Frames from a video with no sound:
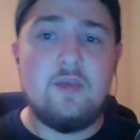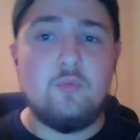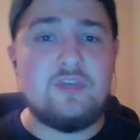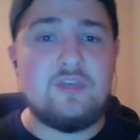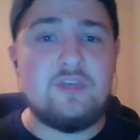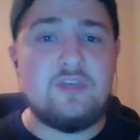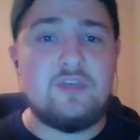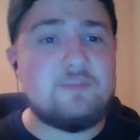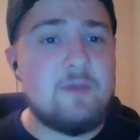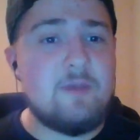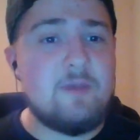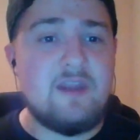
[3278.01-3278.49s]

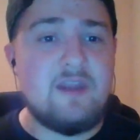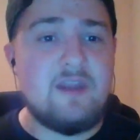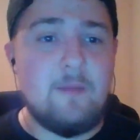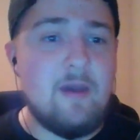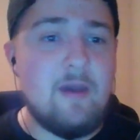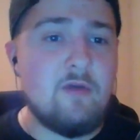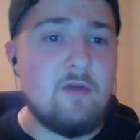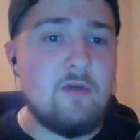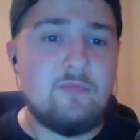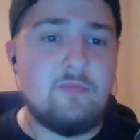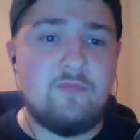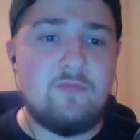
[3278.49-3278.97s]
We spent
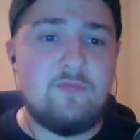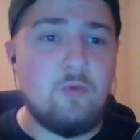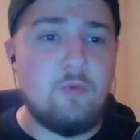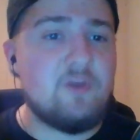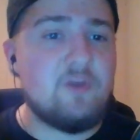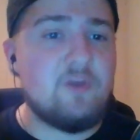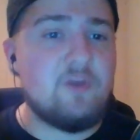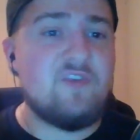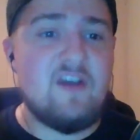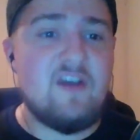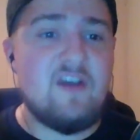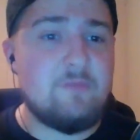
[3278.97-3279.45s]
about
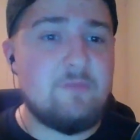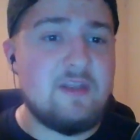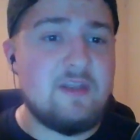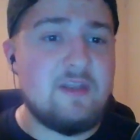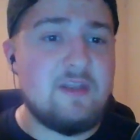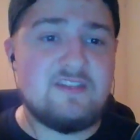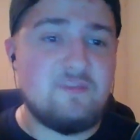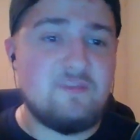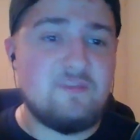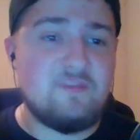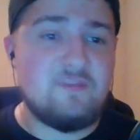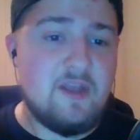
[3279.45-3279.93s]
45
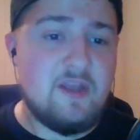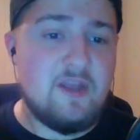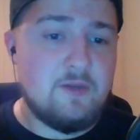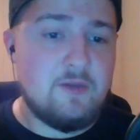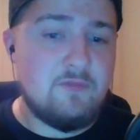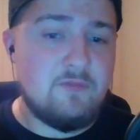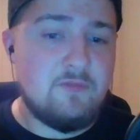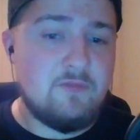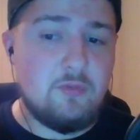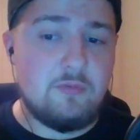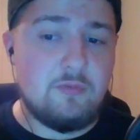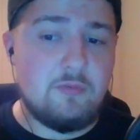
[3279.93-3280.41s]
minutes of my
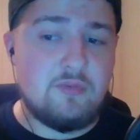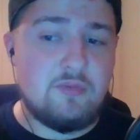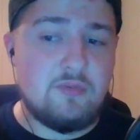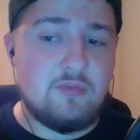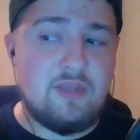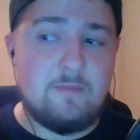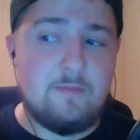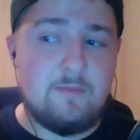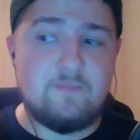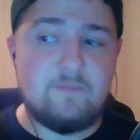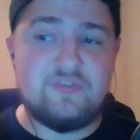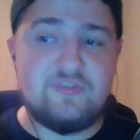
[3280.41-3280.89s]
interviewing with
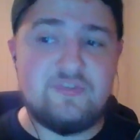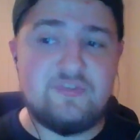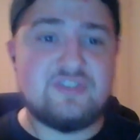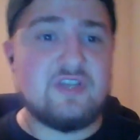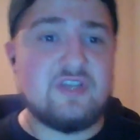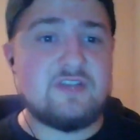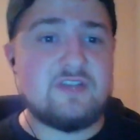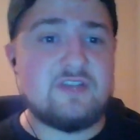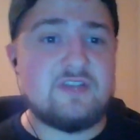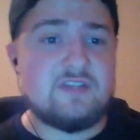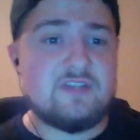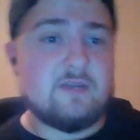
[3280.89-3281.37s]
him
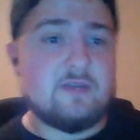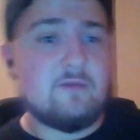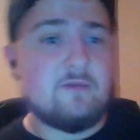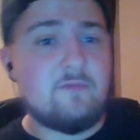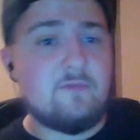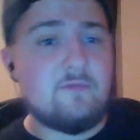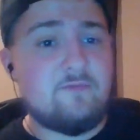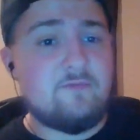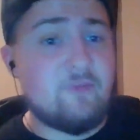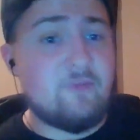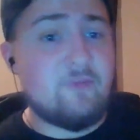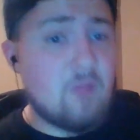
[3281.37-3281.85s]
discussing
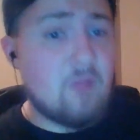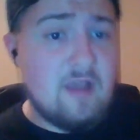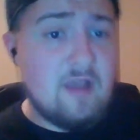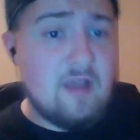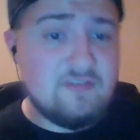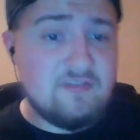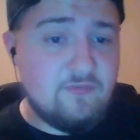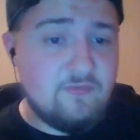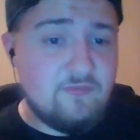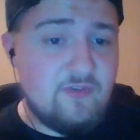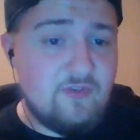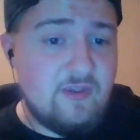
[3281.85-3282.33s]

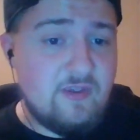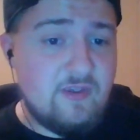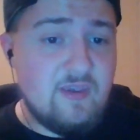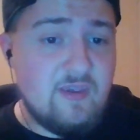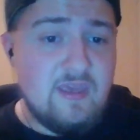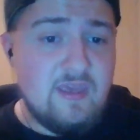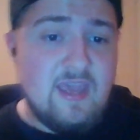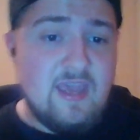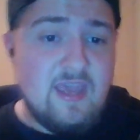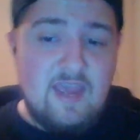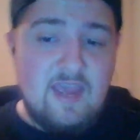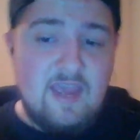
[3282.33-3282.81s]
philosophy,
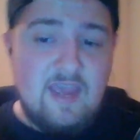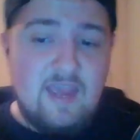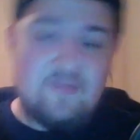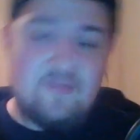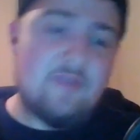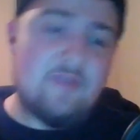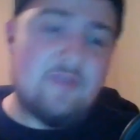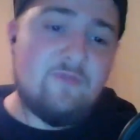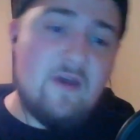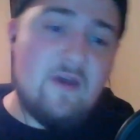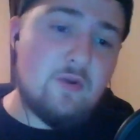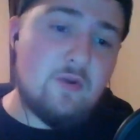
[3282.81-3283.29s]
and
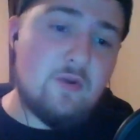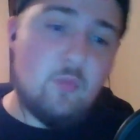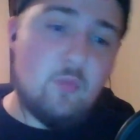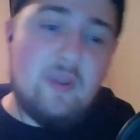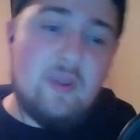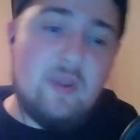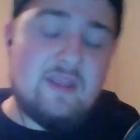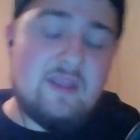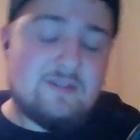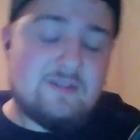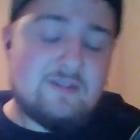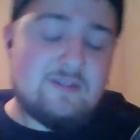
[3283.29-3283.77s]
then found a
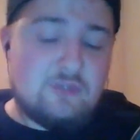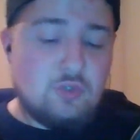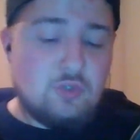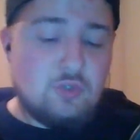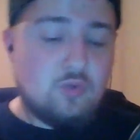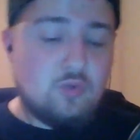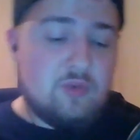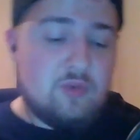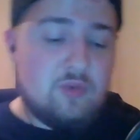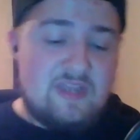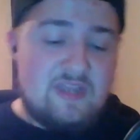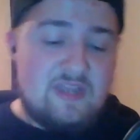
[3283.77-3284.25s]
way
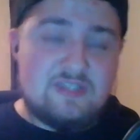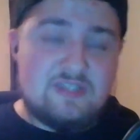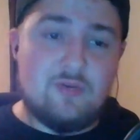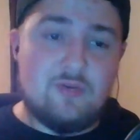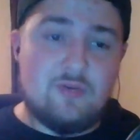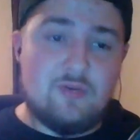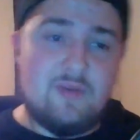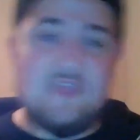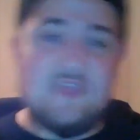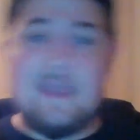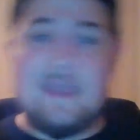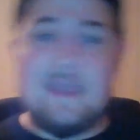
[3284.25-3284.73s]
to
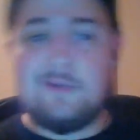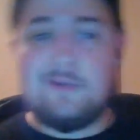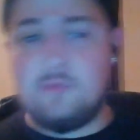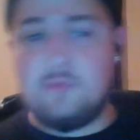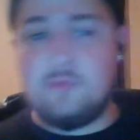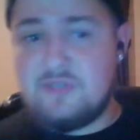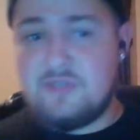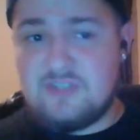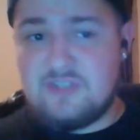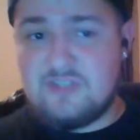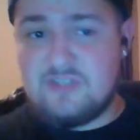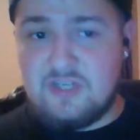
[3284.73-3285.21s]
integrate that
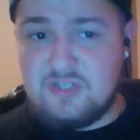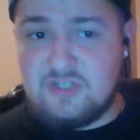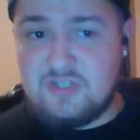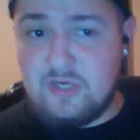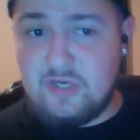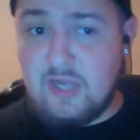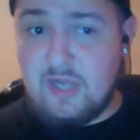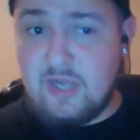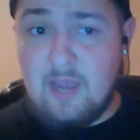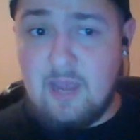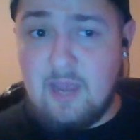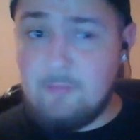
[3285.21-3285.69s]
into a discussion
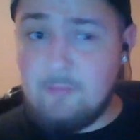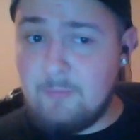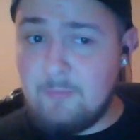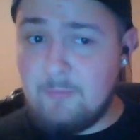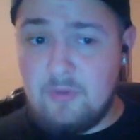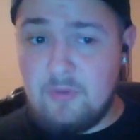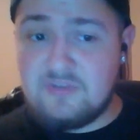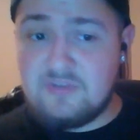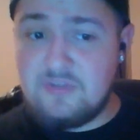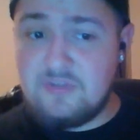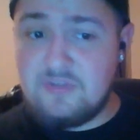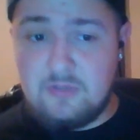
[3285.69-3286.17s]
on comic
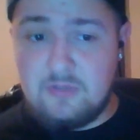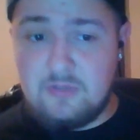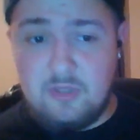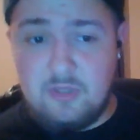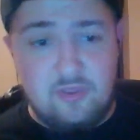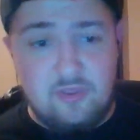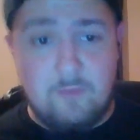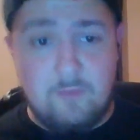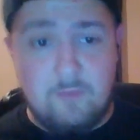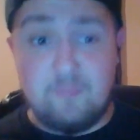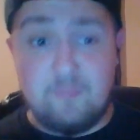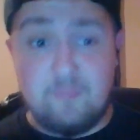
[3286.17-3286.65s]
books and
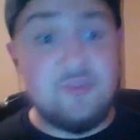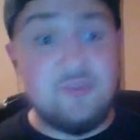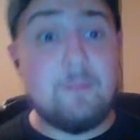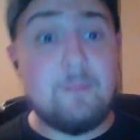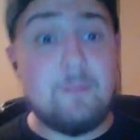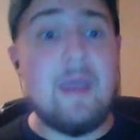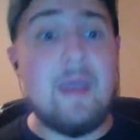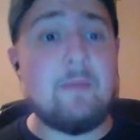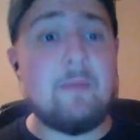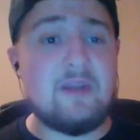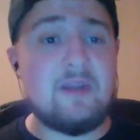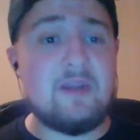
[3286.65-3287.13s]
the
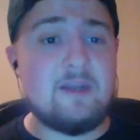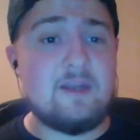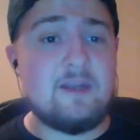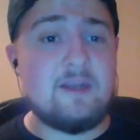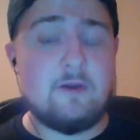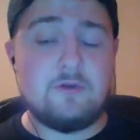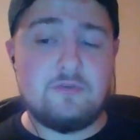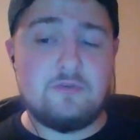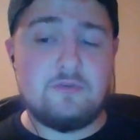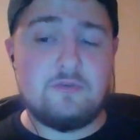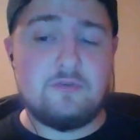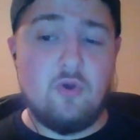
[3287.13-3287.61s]
Batman
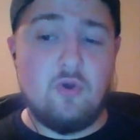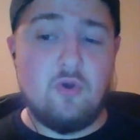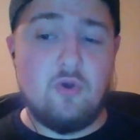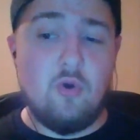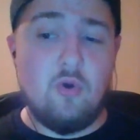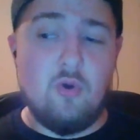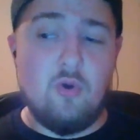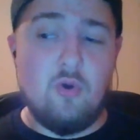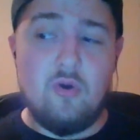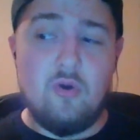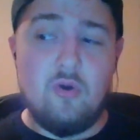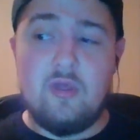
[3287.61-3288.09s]
character as a
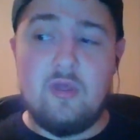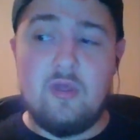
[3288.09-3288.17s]
whole.